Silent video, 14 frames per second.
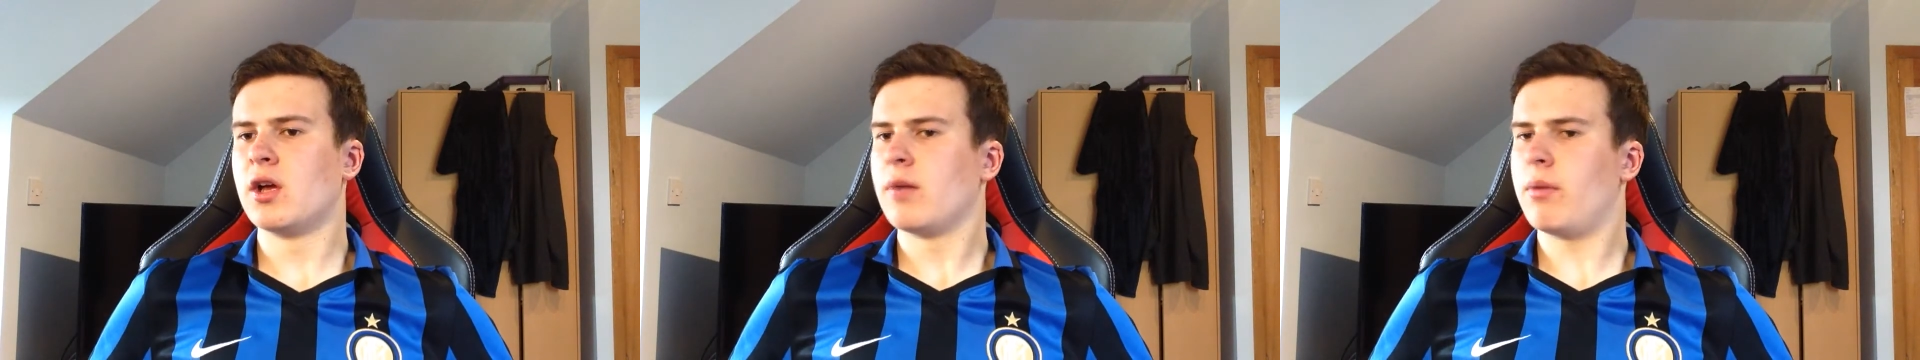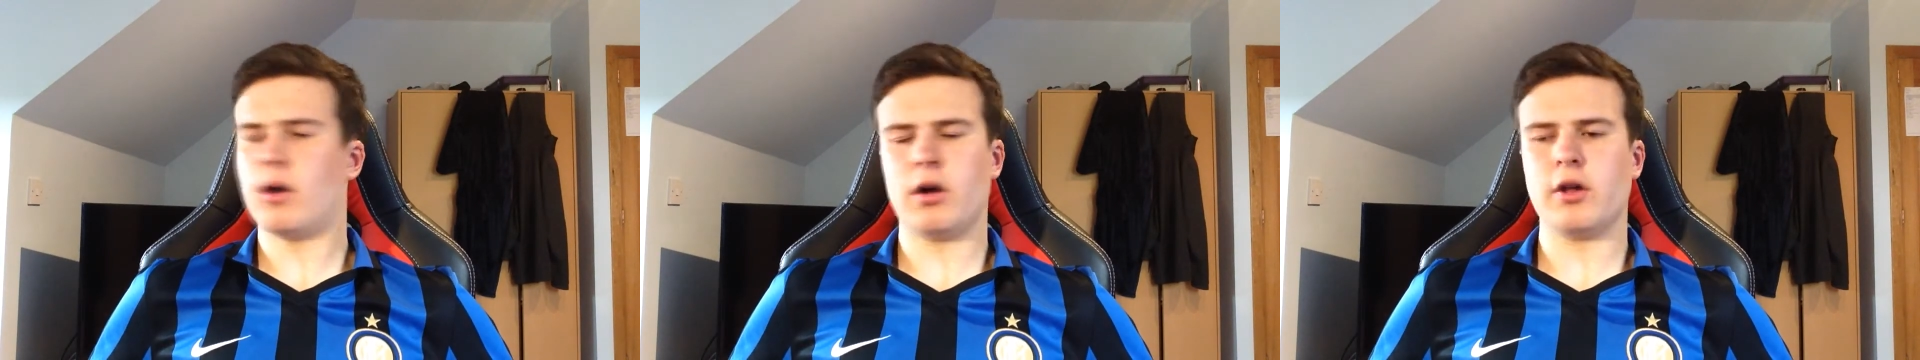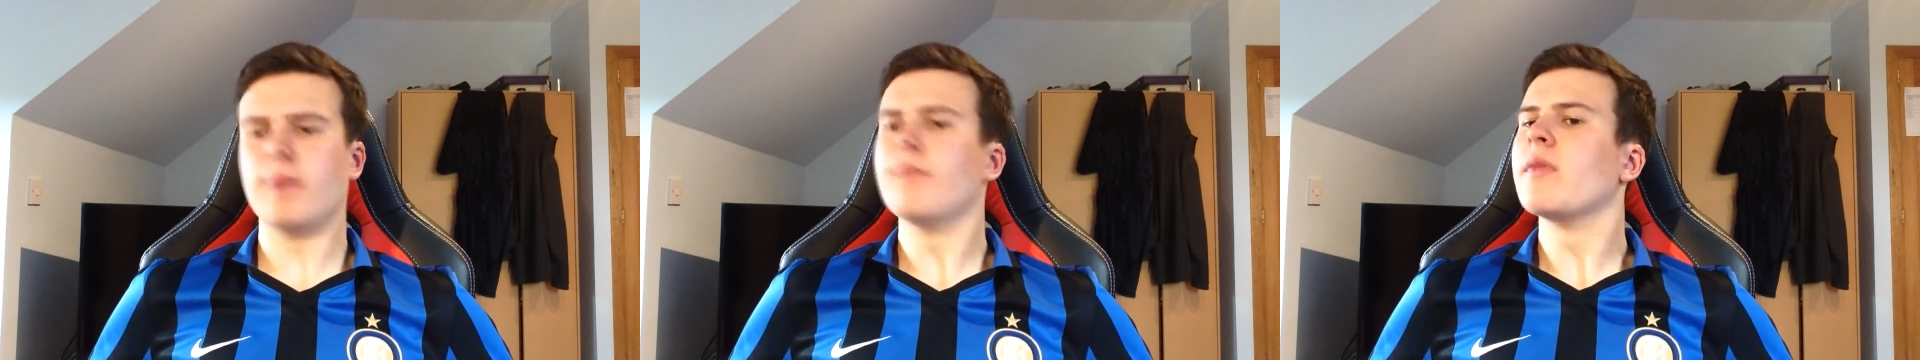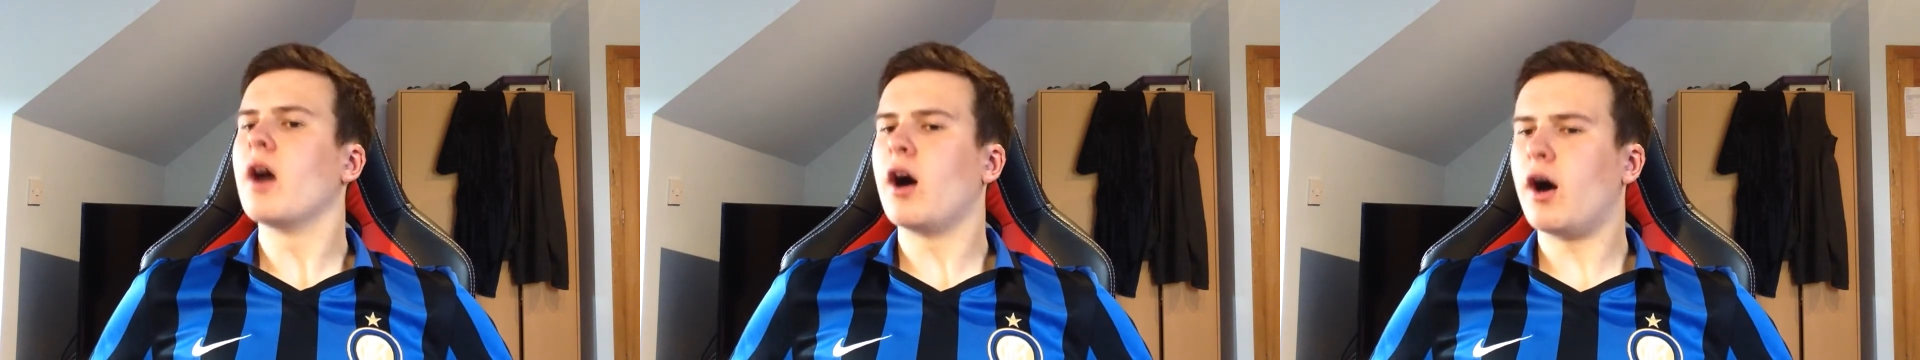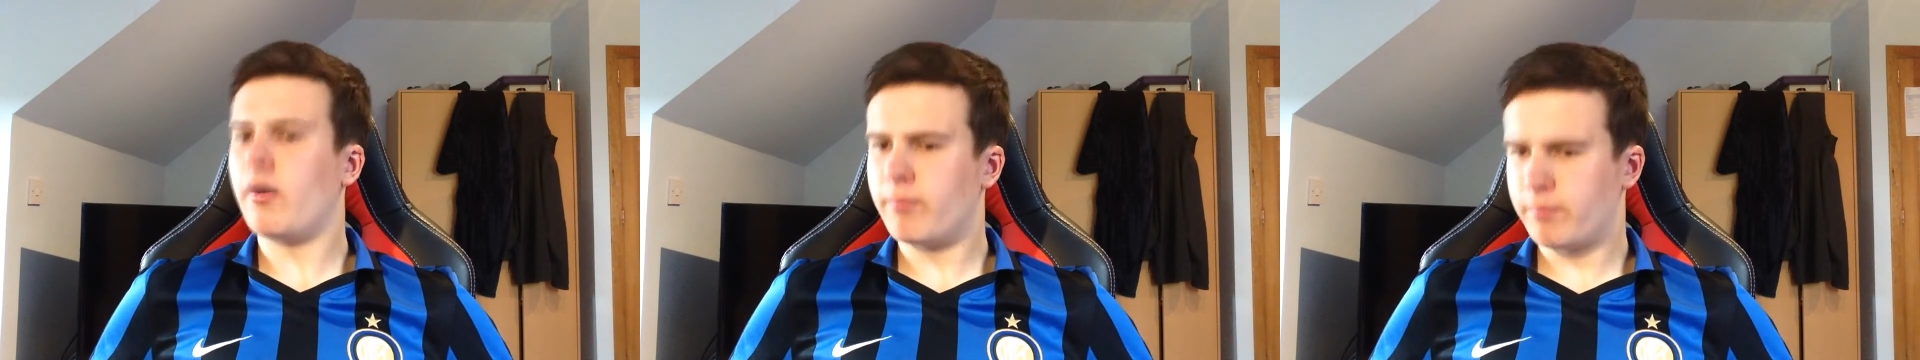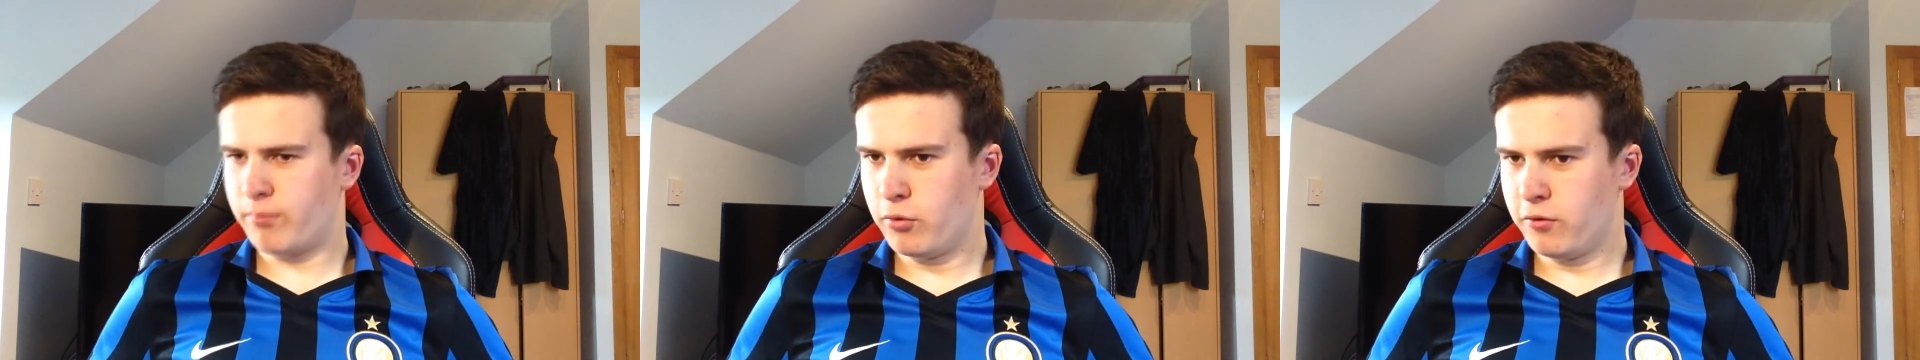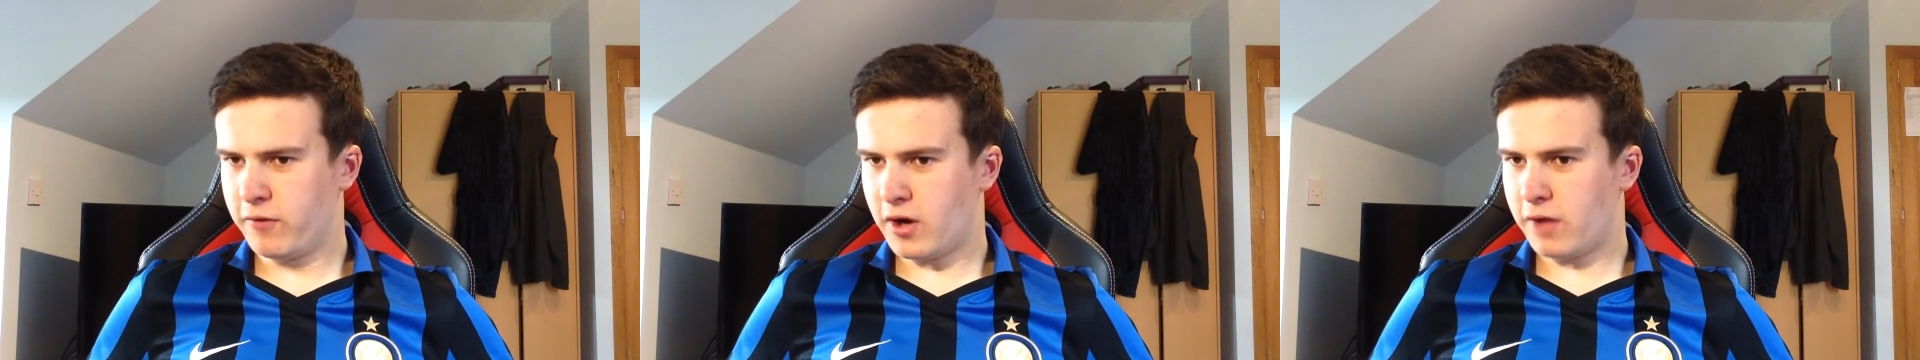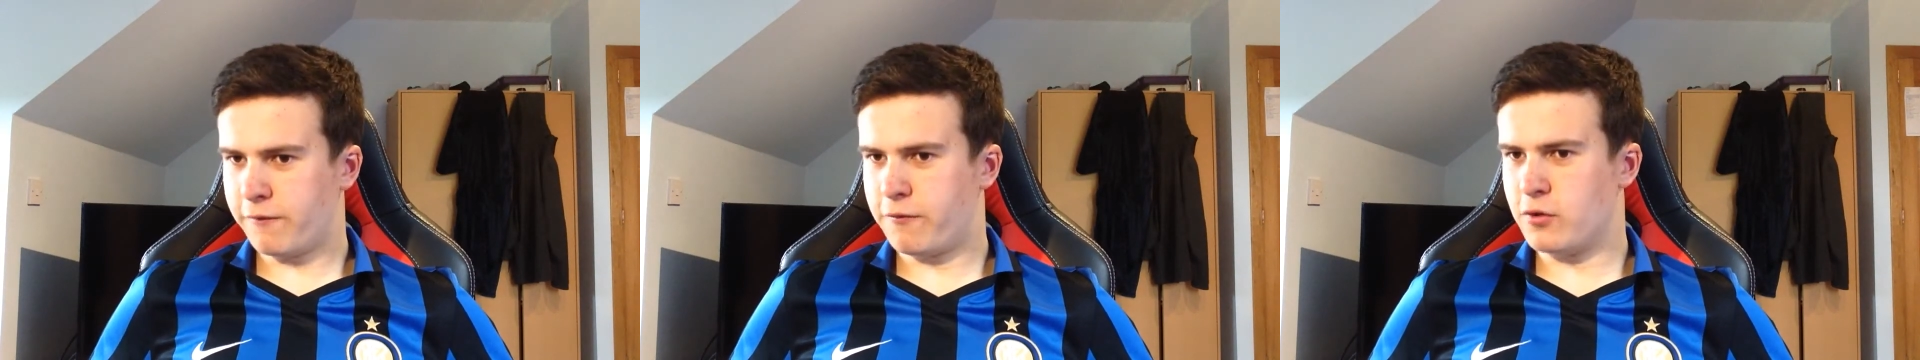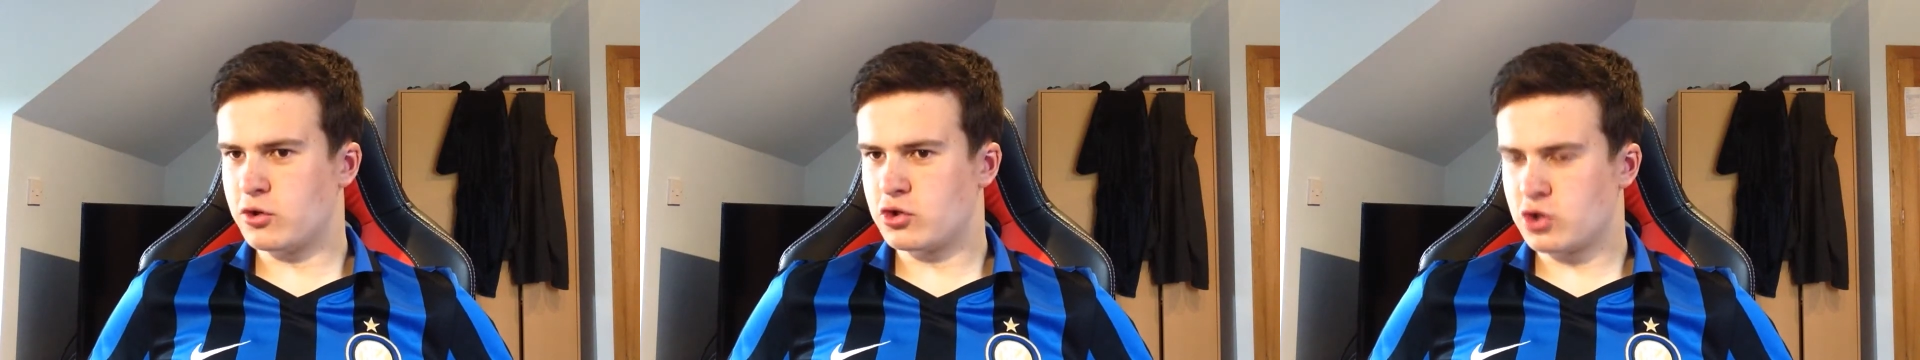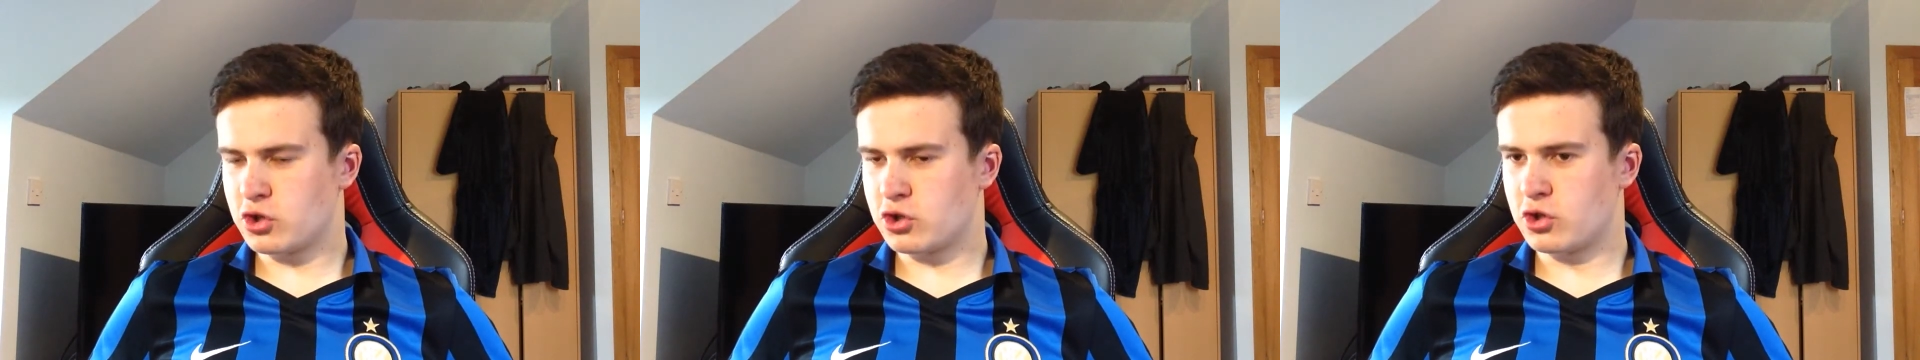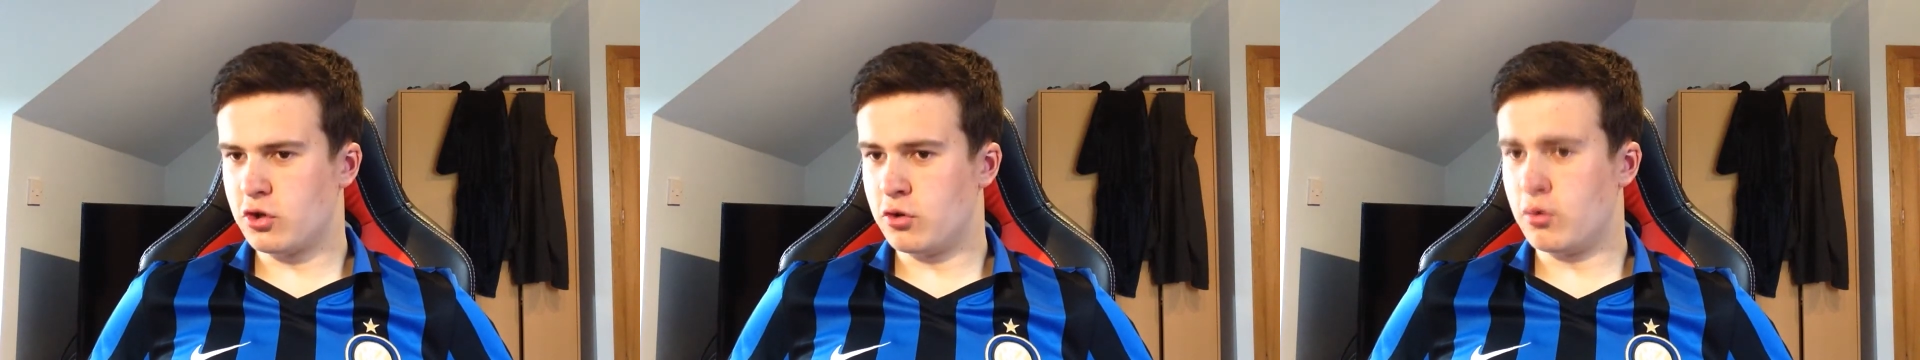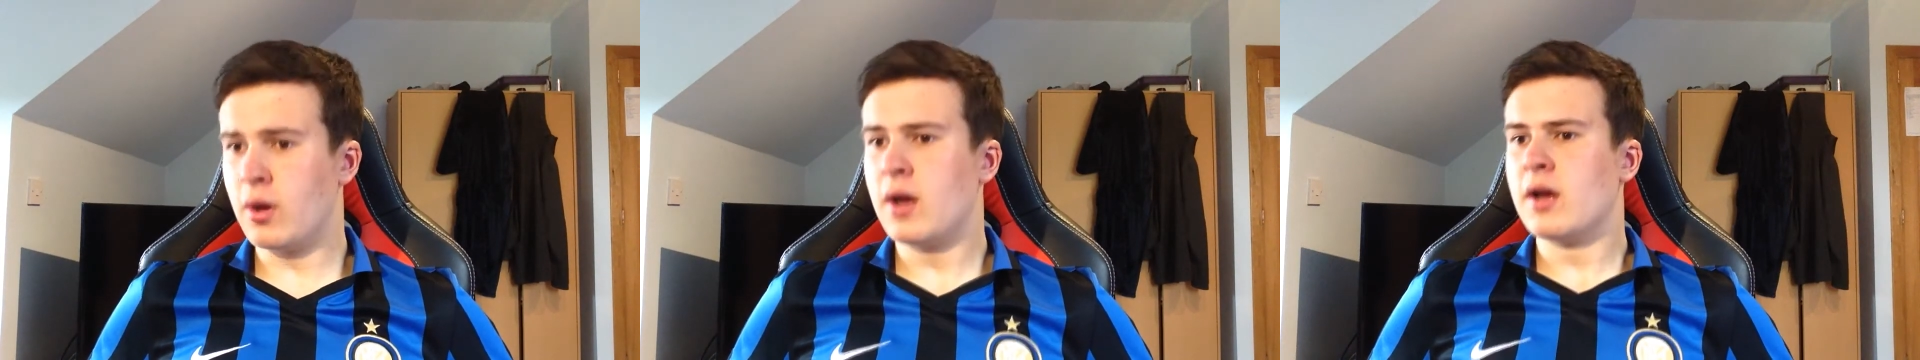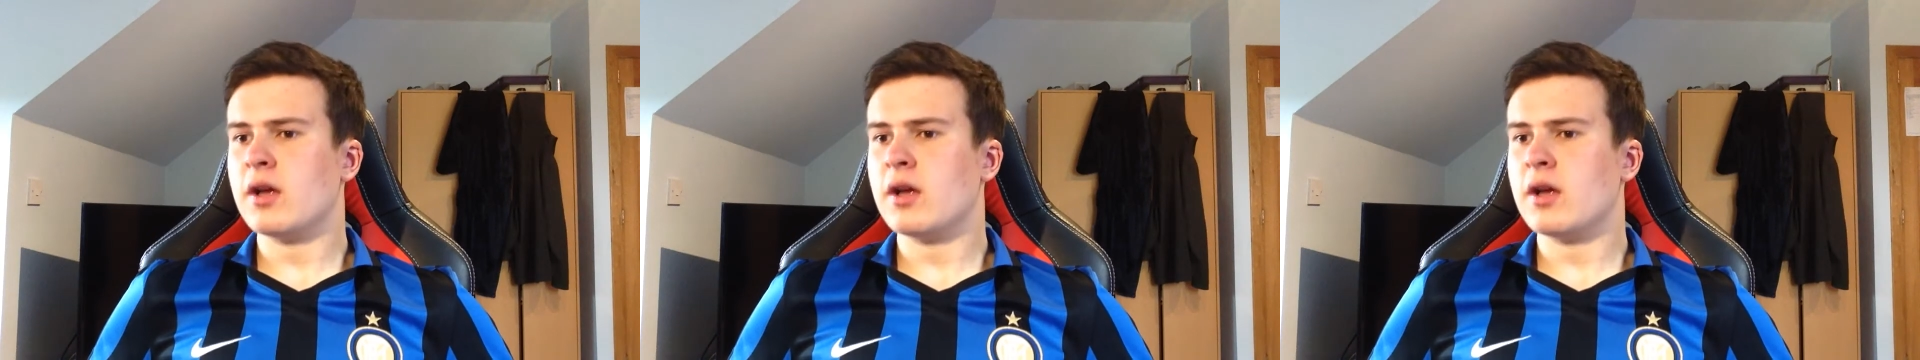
I'm moving on the footage just now